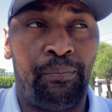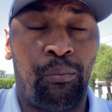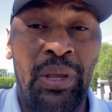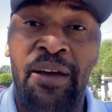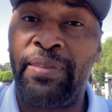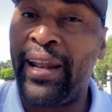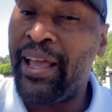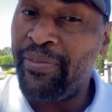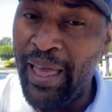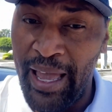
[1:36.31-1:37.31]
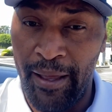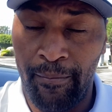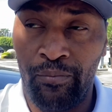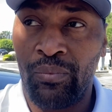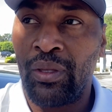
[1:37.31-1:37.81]
We have not had that,
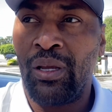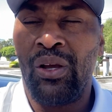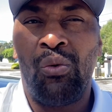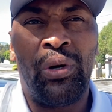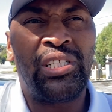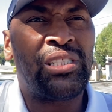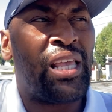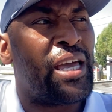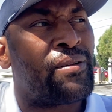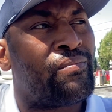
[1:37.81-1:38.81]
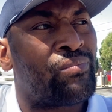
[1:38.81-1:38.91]
which is at